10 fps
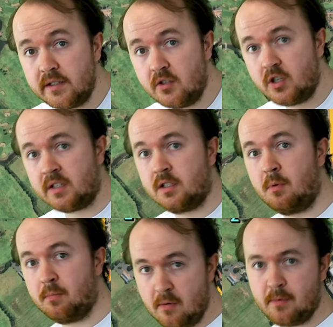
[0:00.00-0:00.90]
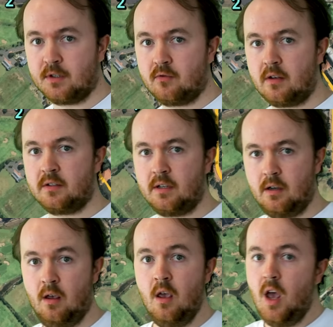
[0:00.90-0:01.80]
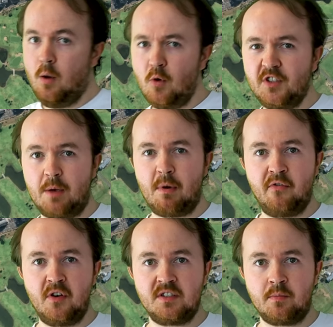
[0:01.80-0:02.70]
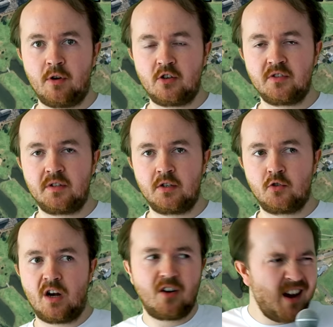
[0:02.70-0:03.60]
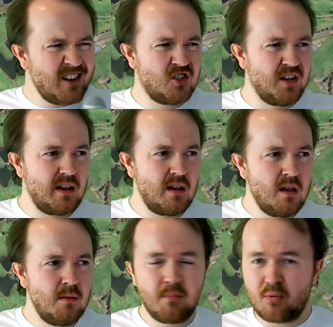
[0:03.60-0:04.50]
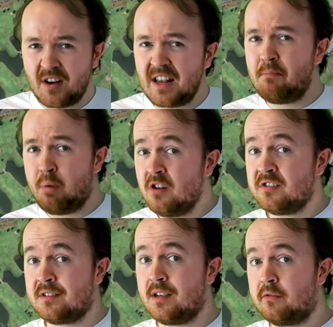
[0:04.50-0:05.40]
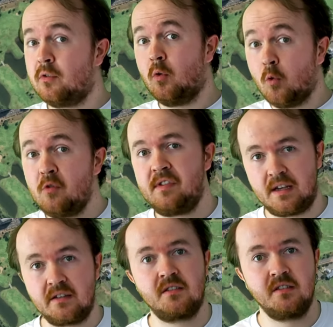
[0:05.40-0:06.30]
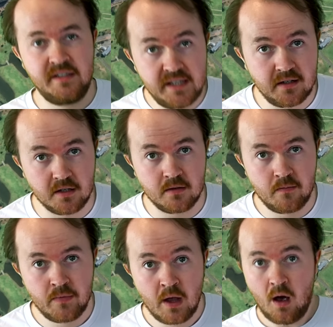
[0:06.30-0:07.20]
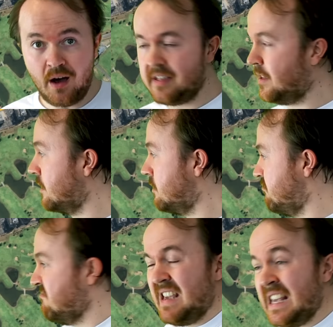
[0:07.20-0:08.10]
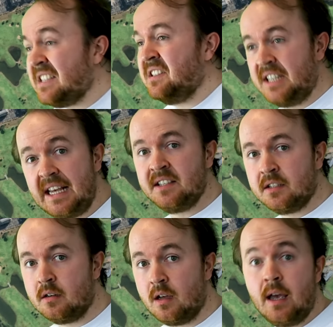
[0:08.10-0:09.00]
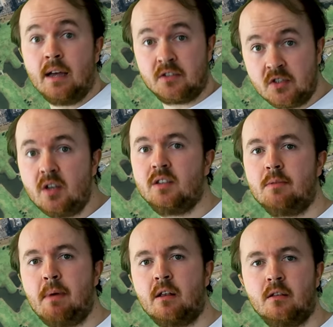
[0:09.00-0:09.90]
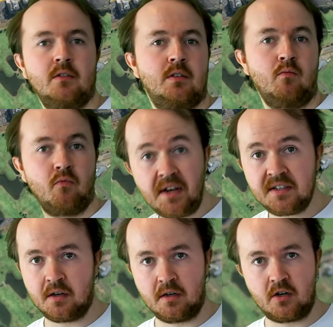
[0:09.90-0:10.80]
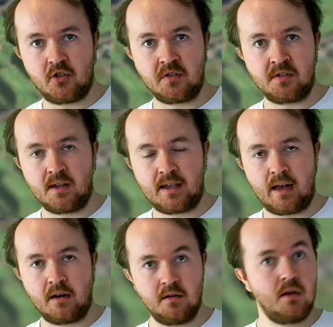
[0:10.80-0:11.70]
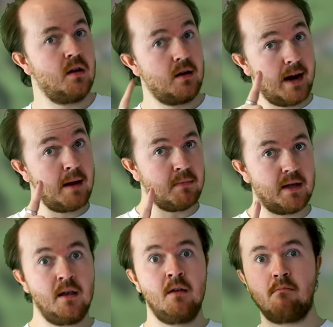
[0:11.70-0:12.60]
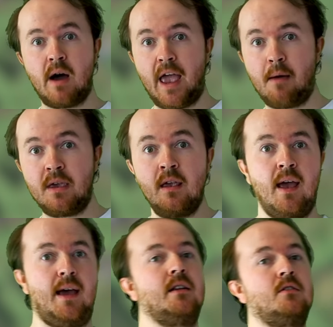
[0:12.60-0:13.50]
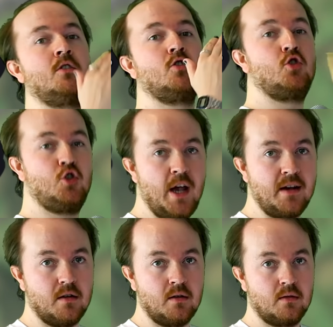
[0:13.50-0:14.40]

I suggest some improvements around here, I will say my first impressions of this track are actually pretty positive, all things considered. I think it's decent, and certainly better than some recent additions to the calendar, namely Miami and Jeddah.